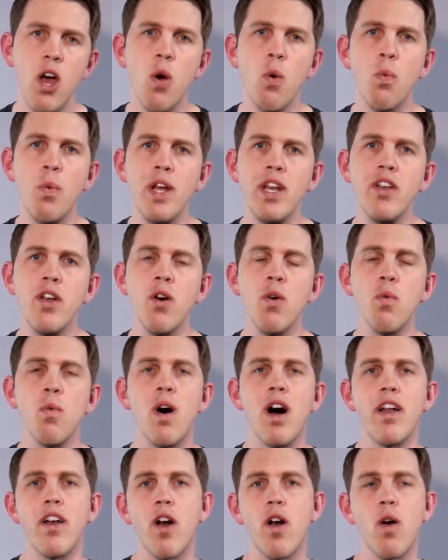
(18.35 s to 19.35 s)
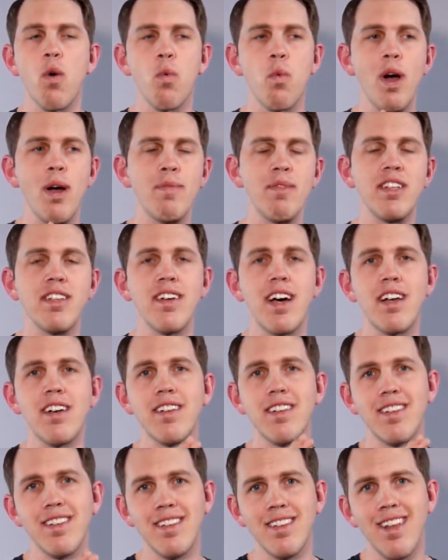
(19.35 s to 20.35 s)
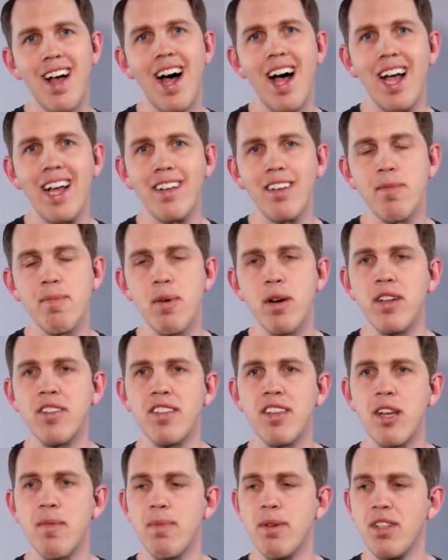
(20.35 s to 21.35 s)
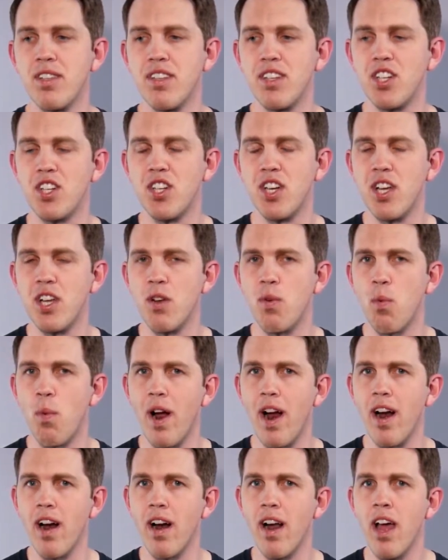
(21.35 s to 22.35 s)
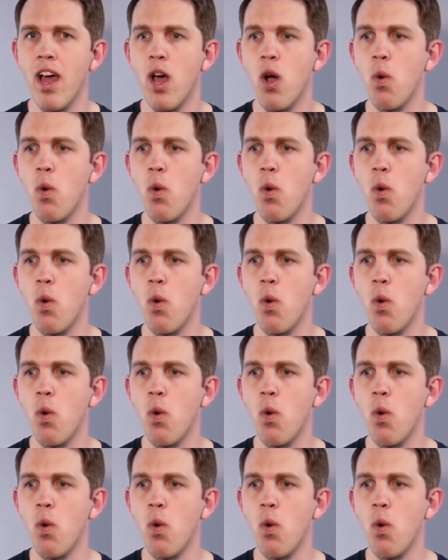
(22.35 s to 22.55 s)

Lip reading: We don't want our web designer's design to put us in a position where